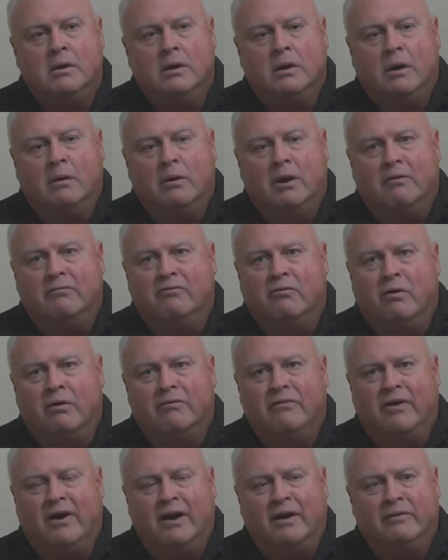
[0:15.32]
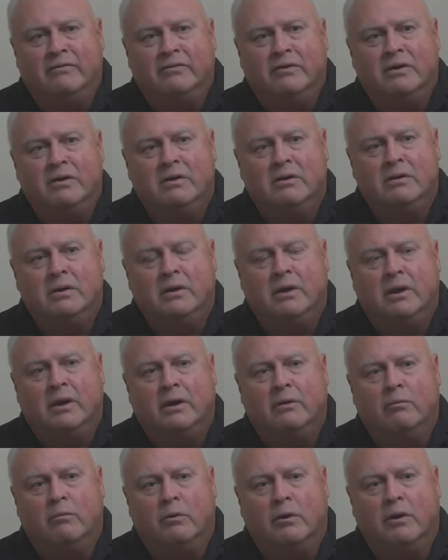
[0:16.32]
around 4 or 5
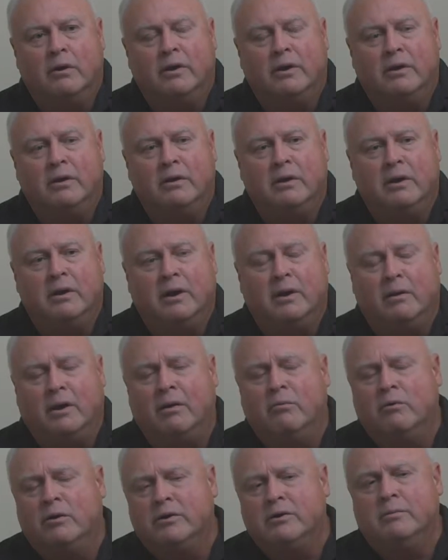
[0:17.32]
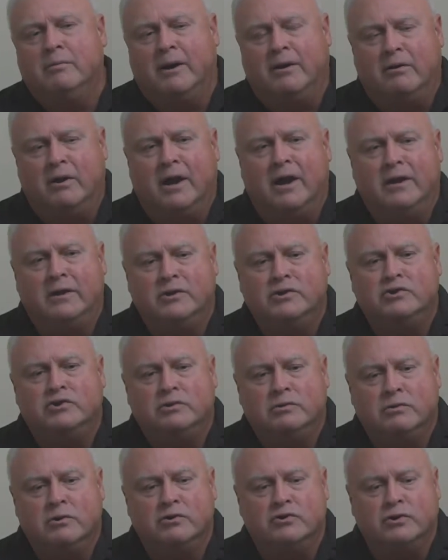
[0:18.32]
at work. And I work to about 9ish
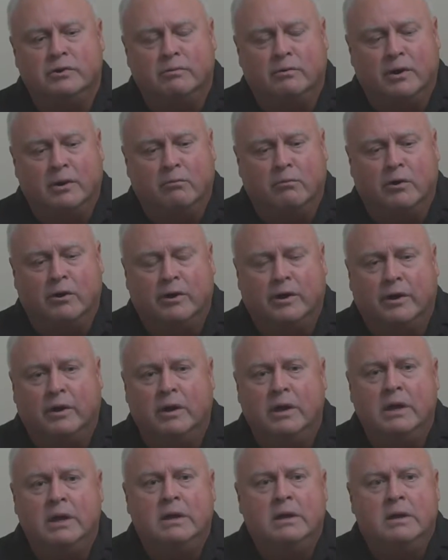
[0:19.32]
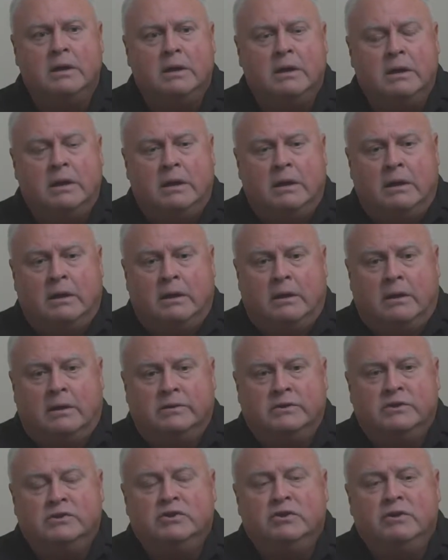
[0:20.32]
usually when I'm working.
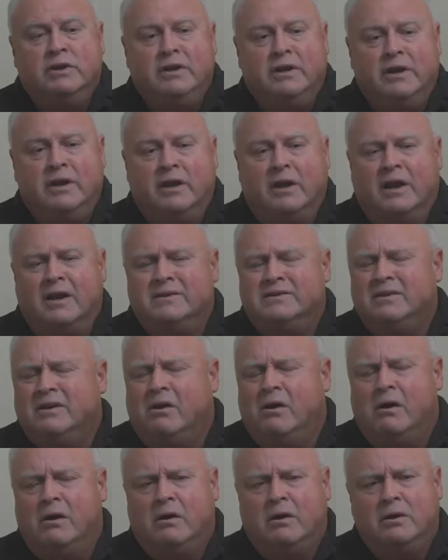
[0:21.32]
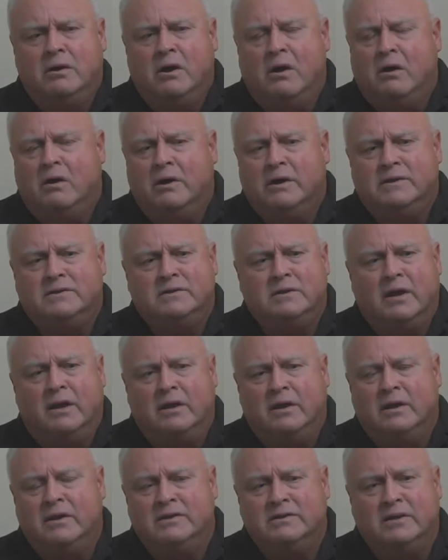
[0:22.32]
She says, you need to get it. I said, oh, no, it's
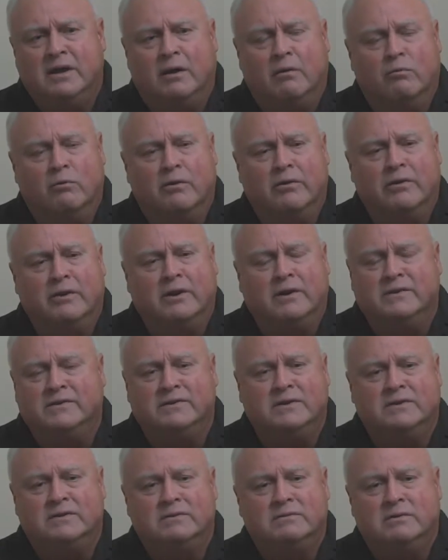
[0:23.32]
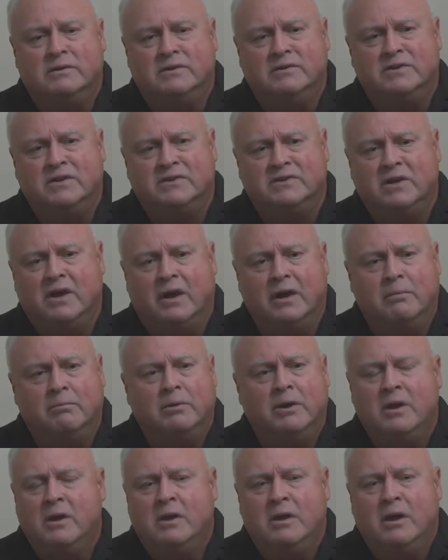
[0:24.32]
not worth it. It's just hype.
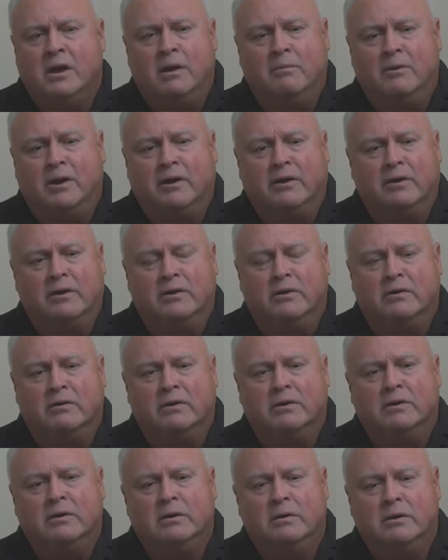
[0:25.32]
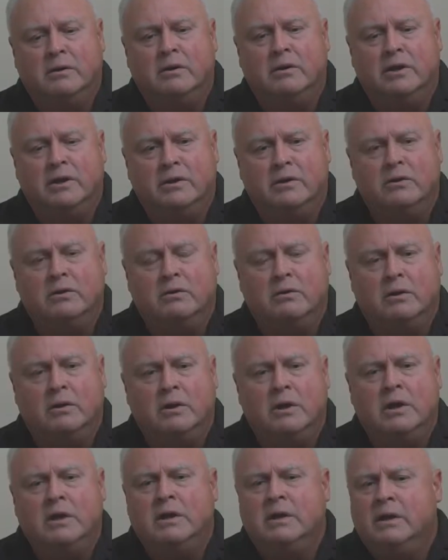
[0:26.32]
I'm not going to do it. You need to do it.
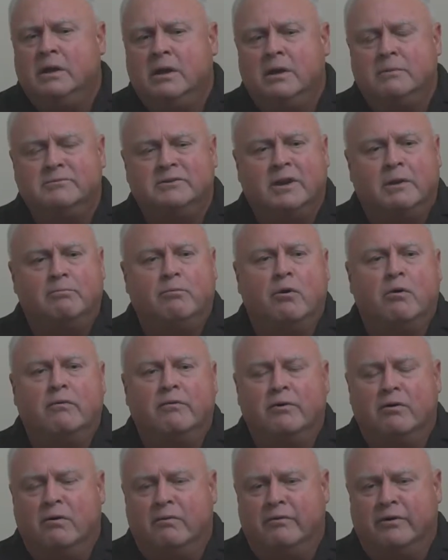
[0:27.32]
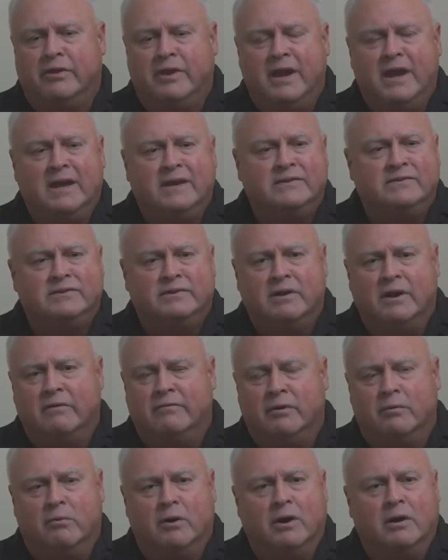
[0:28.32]
It comes up over and over, the ads
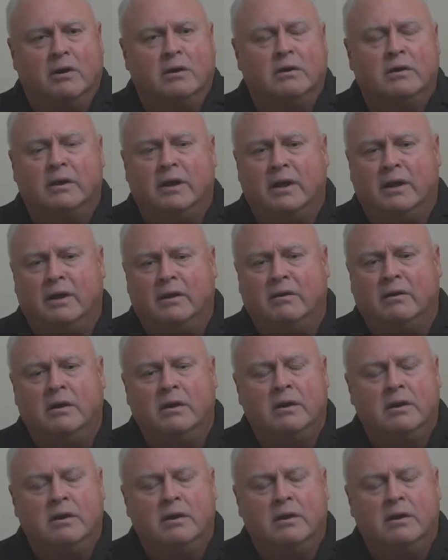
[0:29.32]
everywhere. And